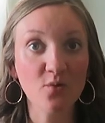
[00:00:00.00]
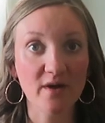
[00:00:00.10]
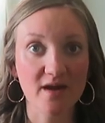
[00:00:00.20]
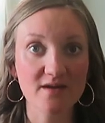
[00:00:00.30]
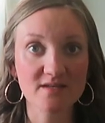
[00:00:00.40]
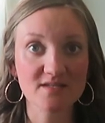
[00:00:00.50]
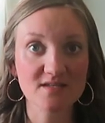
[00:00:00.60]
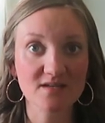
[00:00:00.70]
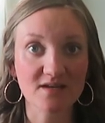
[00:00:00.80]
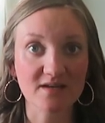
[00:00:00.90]
a
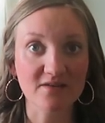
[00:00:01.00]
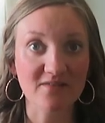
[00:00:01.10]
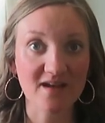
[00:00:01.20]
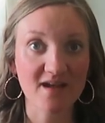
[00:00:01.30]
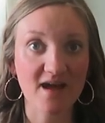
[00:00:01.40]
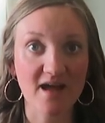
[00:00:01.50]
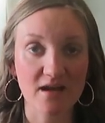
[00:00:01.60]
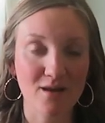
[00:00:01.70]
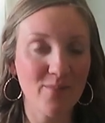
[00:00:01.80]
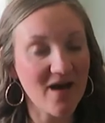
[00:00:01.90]
ways if I
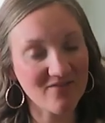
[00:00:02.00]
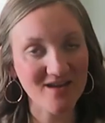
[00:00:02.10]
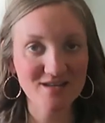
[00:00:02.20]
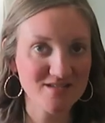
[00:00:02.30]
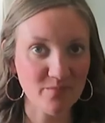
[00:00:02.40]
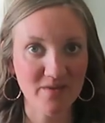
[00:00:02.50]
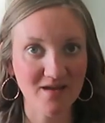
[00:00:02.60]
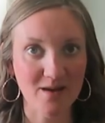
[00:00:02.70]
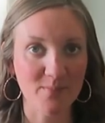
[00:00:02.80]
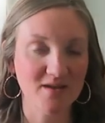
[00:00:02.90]
ended up having something
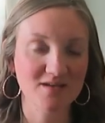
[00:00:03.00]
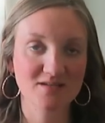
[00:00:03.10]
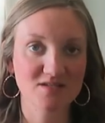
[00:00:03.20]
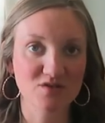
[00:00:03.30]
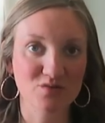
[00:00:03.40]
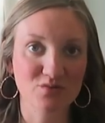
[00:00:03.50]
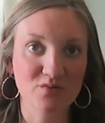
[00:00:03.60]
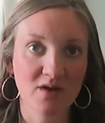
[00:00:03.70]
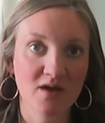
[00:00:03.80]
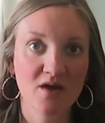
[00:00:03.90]
happen
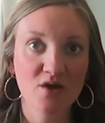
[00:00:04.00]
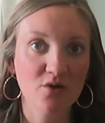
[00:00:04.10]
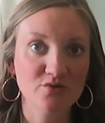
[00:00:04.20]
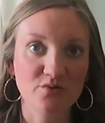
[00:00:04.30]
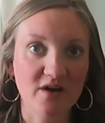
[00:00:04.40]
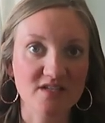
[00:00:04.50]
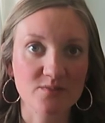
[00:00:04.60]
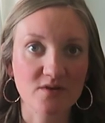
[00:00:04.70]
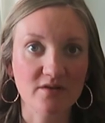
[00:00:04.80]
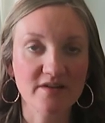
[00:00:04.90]
to go to a
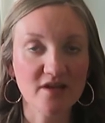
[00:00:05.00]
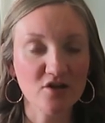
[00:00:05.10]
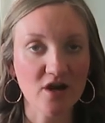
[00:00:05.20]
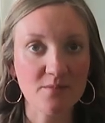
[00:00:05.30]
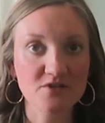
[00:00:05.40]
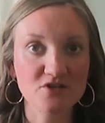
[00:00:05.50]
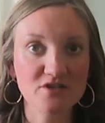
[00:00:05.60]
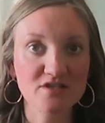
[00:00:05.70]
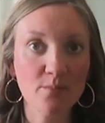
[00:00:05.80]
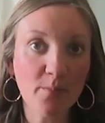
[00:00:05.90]
hospital. Another option
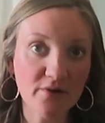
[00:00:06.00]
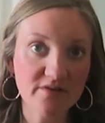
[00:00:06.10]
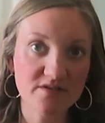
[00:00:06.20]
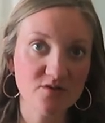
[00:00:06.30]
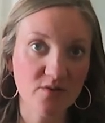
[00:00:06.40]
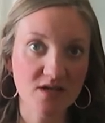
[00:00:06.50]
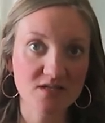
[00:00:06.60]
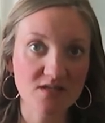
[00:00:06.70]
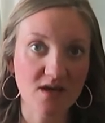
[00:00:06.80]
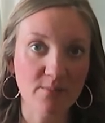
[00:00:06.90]
is the birth
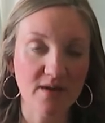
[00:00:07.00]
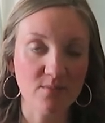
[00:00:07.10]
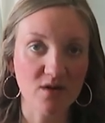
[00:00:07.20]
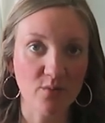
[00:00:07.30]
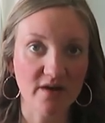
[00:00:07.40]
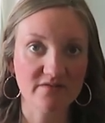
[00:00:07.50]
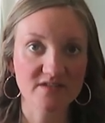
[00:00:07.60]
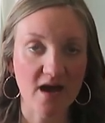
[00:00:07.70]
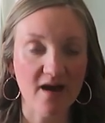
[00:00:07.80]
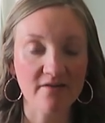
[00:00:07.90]
suite that my midwives
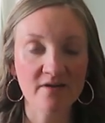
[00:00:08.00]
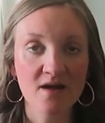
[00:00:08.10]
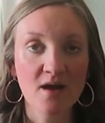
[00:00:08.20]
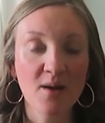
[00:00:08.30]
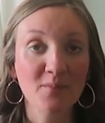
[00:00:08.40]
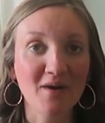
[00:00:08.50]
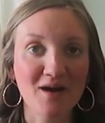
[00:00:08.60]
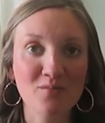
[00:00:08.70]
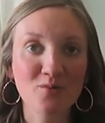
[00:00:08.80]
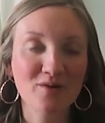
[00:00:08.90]
have, but
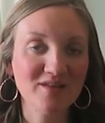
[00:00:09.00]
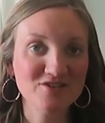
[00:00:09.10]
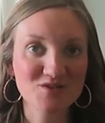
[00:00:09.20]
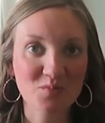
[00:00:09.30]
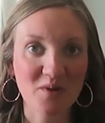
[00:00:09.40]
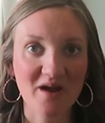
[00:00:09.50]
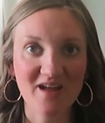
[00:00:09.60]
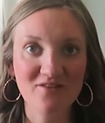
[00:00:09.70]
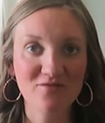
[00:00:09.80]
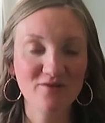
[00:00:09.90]
I'm really just
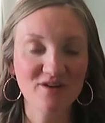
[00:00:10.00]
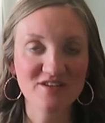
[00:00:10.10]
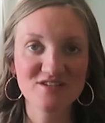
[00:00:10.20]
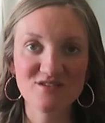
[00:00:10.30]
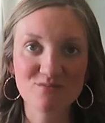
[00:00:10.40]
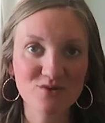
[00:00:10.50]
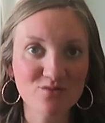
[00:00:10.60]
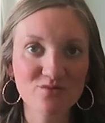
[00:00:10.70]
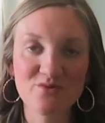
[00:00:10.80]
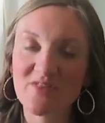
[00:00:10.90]
praying for a
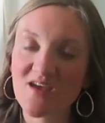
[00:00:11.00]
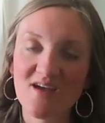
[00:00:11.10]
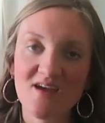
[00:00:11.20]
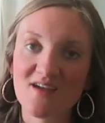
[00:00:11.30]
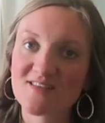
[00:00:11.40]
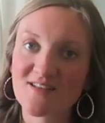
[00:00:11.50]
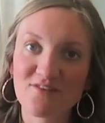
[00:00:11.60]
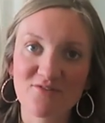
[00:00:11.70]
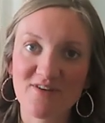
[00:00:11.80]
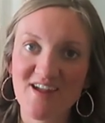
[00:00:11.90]
smooth
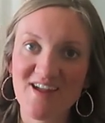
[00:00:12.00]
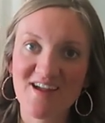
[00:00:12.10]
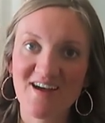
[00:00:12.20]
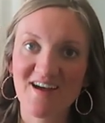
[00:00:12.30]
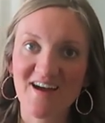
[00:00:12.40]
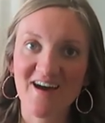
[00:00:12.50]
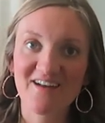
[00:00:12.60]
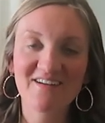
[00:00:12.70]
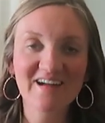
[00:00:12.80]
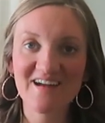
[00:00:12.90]
delivery
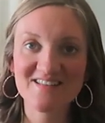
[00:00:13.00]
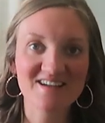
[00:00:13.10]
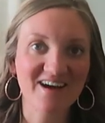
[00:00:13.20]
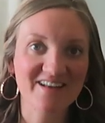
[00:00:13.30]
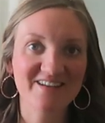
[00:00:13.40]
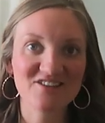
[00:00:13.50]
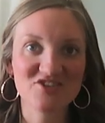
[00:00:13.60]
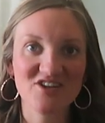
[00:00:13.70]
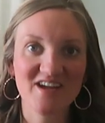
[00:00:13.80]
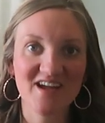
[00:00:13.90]
at our guest
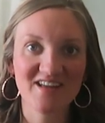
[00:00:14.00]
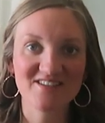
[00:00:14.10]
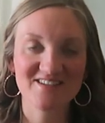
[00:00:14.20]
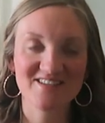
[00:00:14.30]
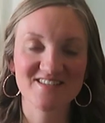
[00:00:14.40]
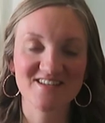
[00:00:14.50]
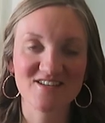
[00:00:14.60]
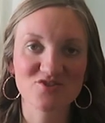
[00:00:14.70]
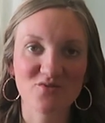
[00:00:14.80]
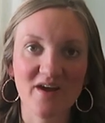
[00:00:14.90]
cottage and just
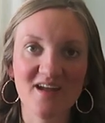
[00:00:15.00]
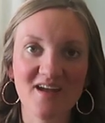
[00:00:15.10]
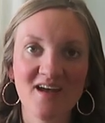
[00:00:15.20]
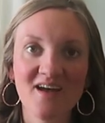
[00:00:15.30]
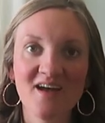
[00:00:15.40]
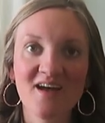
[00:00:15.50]
enjoying